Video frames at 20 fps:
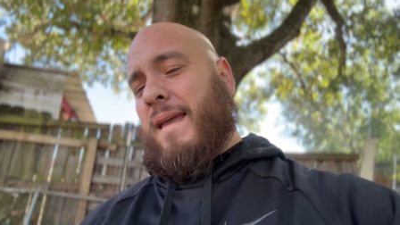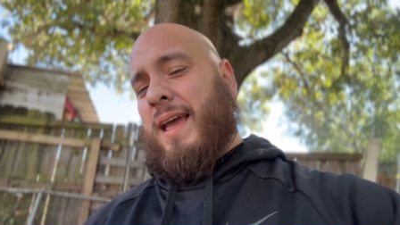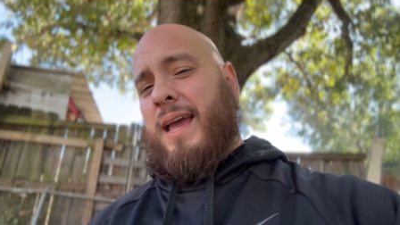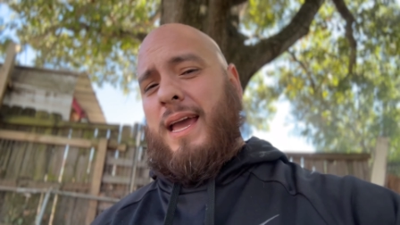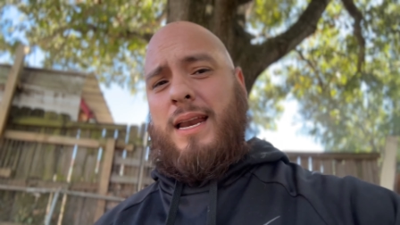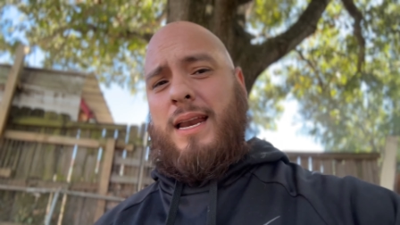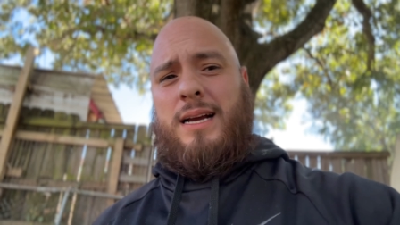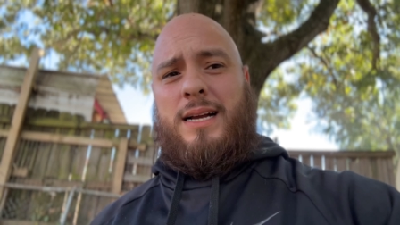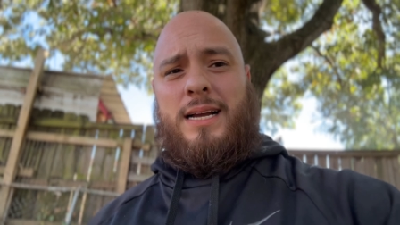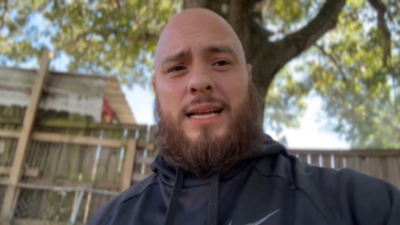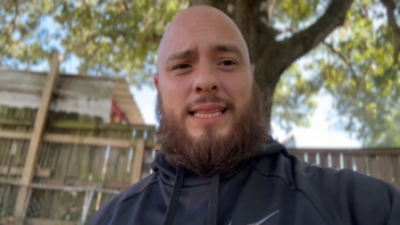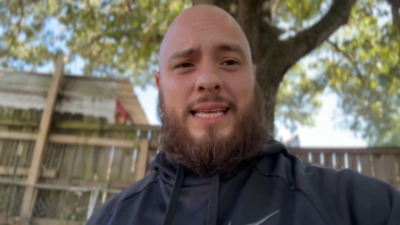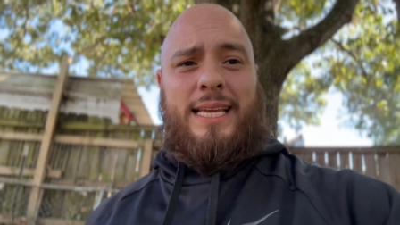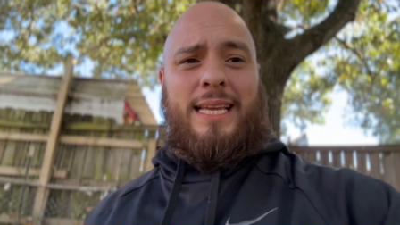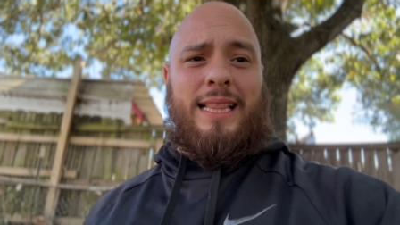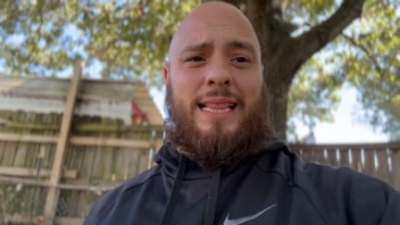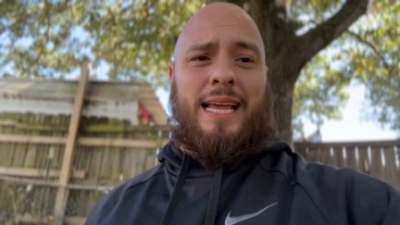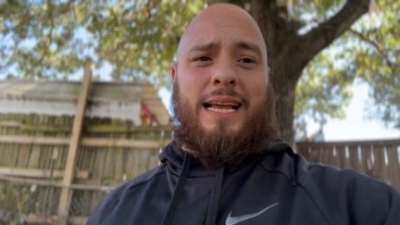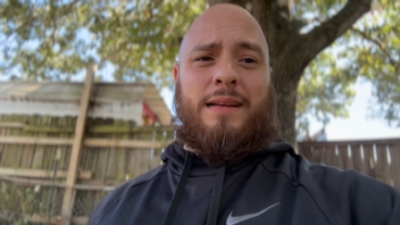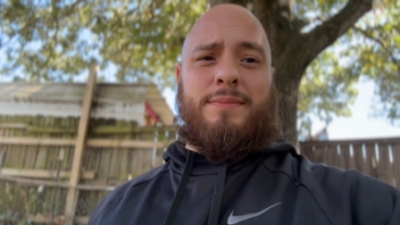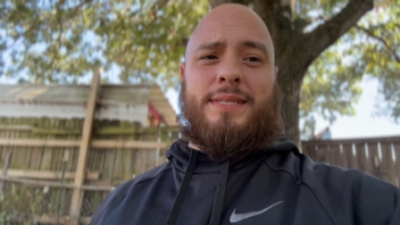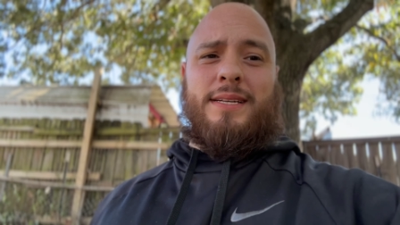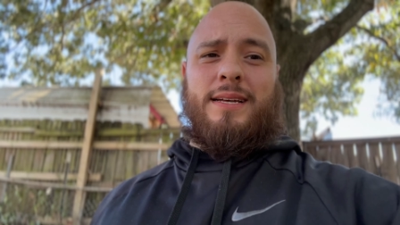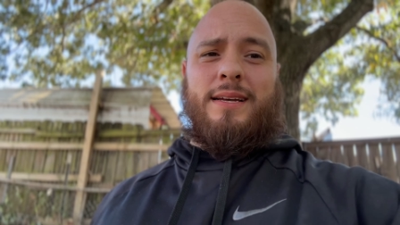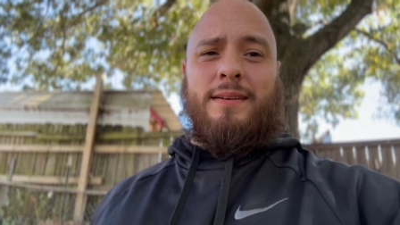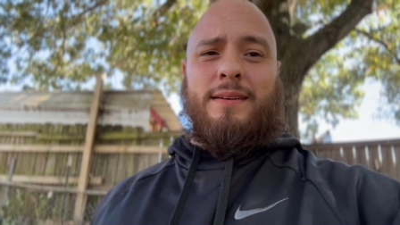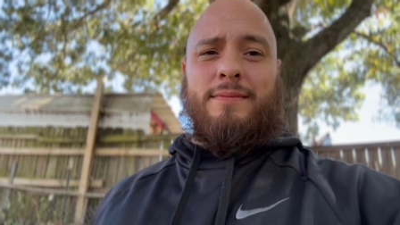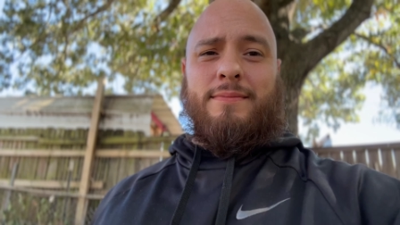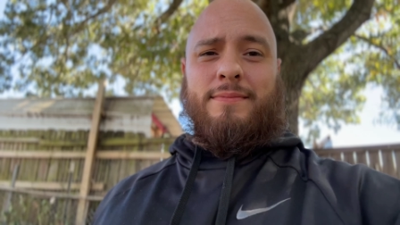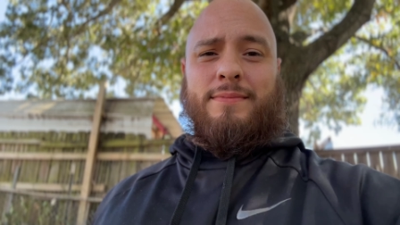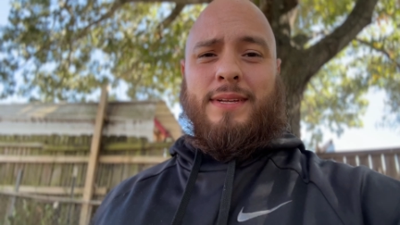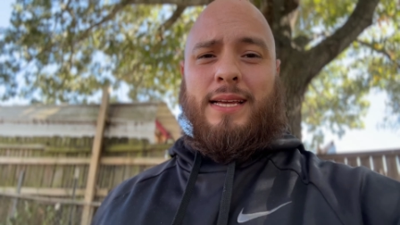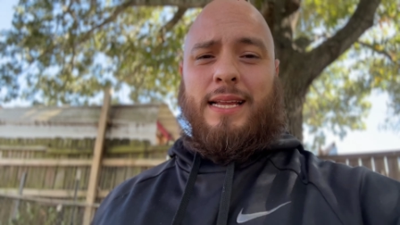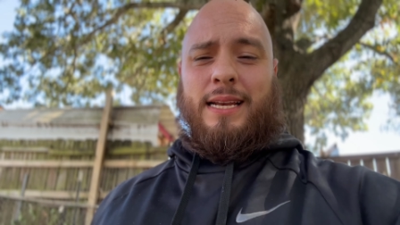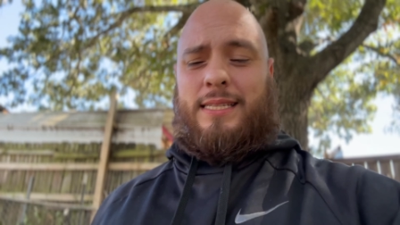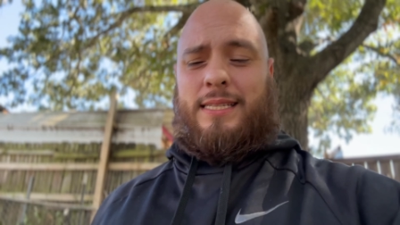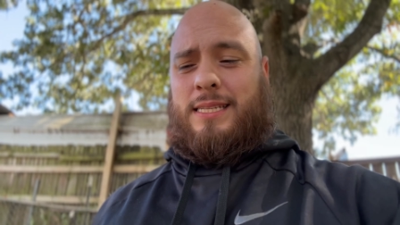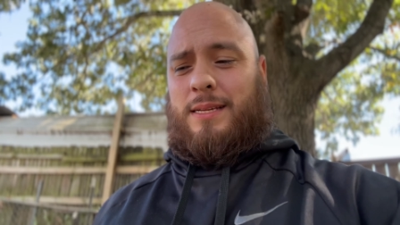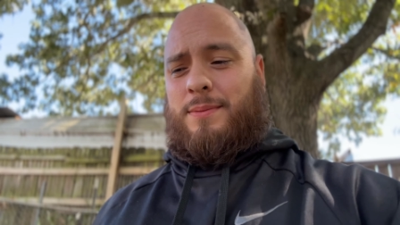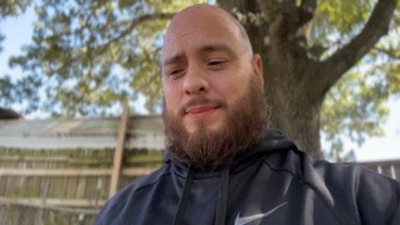and I got the heat lamps on.
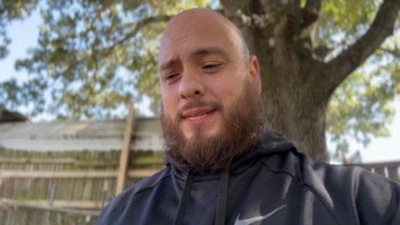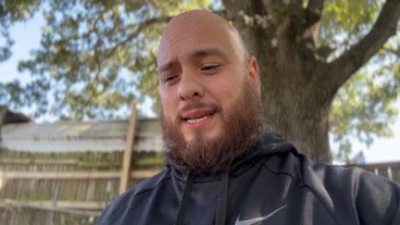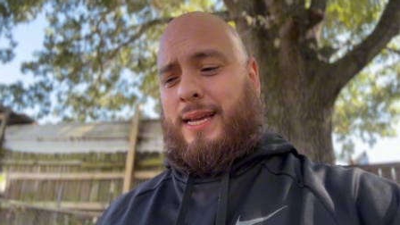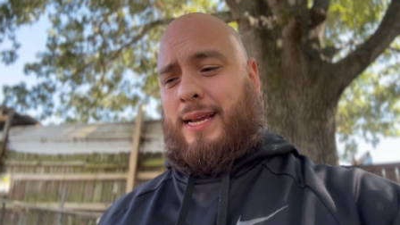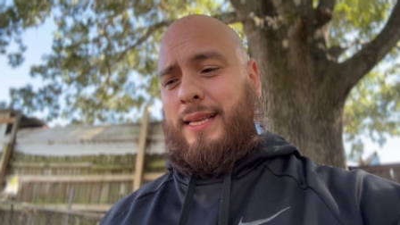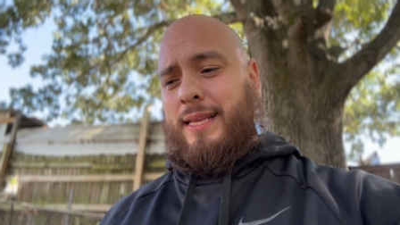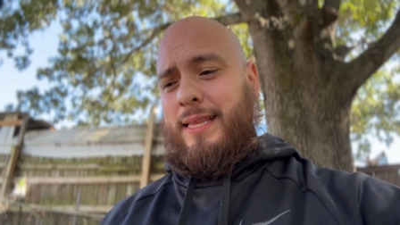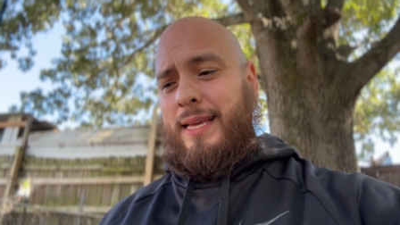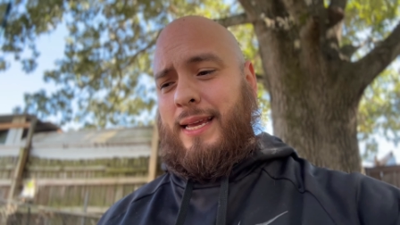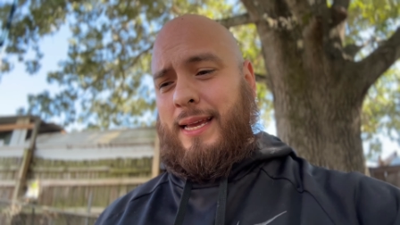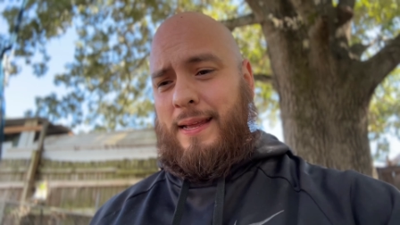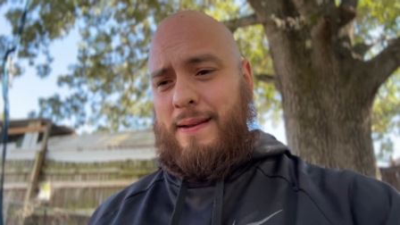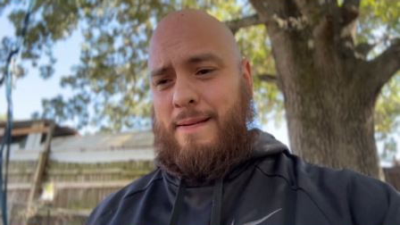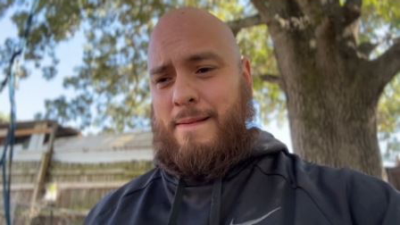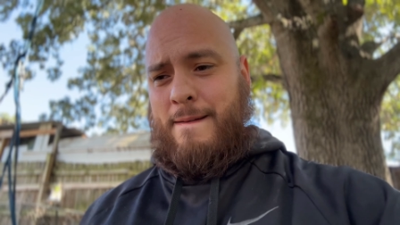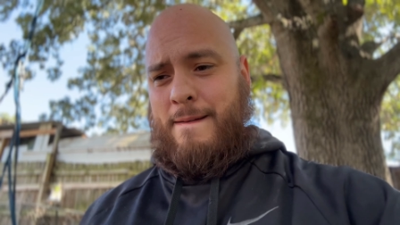And it seems like that,